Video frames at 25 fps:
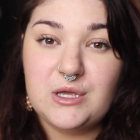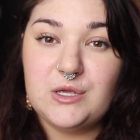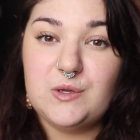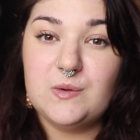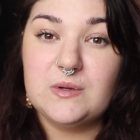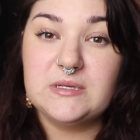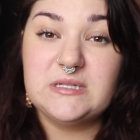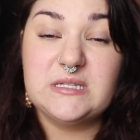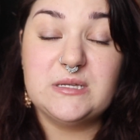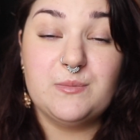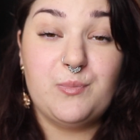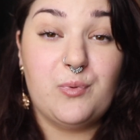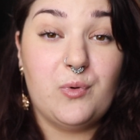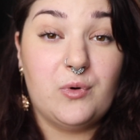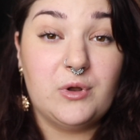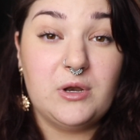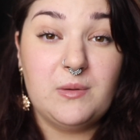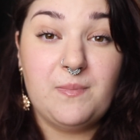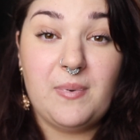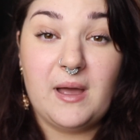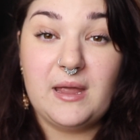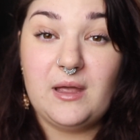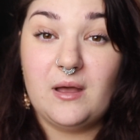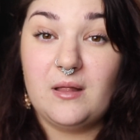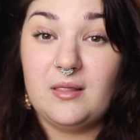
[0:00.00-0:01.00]
You are supported
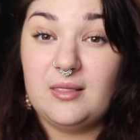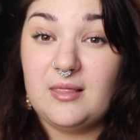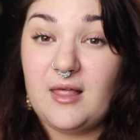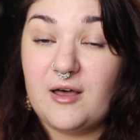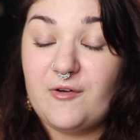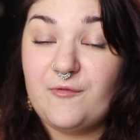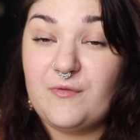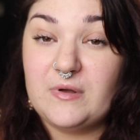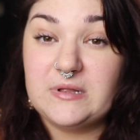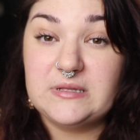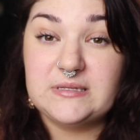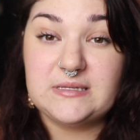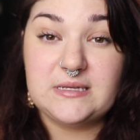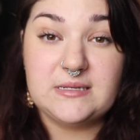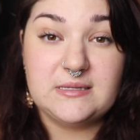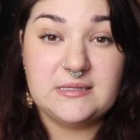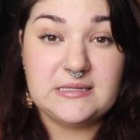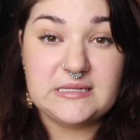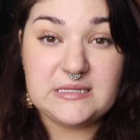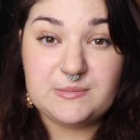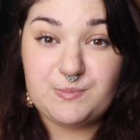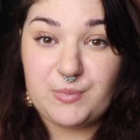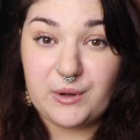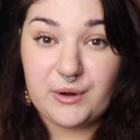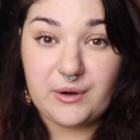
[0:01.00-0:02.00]
by your loved ones in
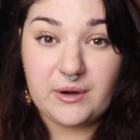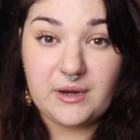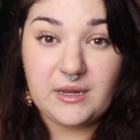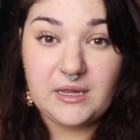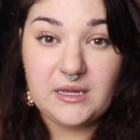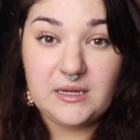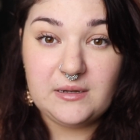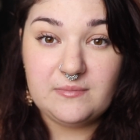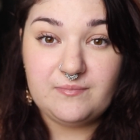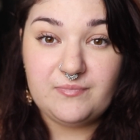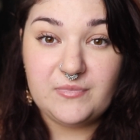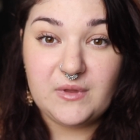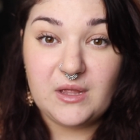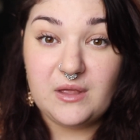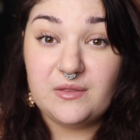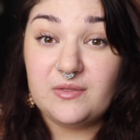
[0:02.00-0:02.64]
spirit,